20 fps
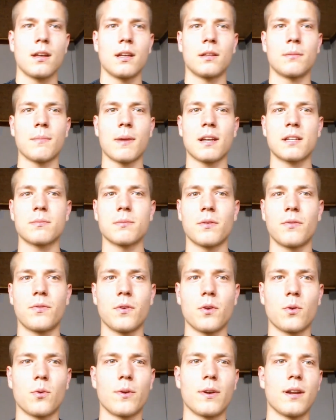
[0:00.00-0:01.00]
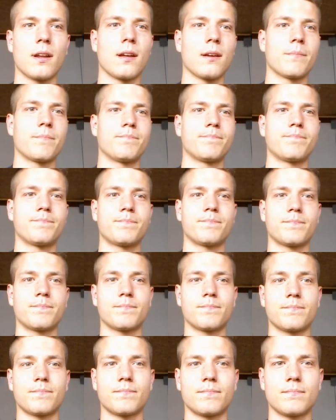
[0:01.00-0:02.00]
It makes me feel really
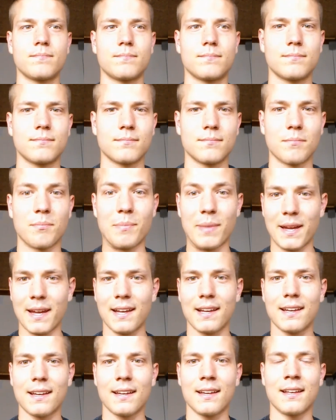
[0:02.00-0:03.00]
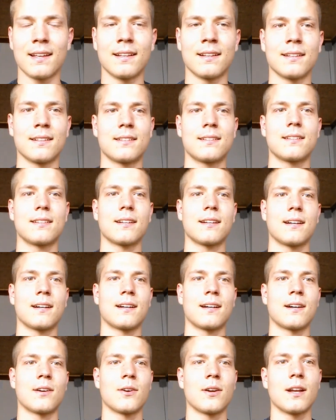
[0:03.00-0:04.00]
big, and
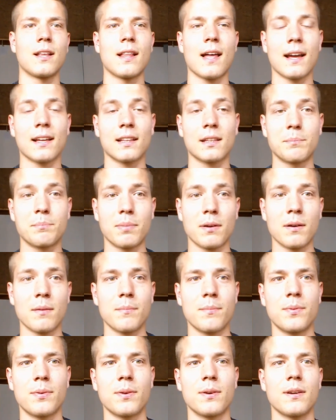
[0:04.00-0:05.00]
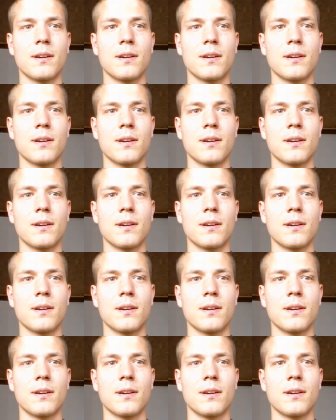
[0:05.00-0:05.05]
I really like the pump.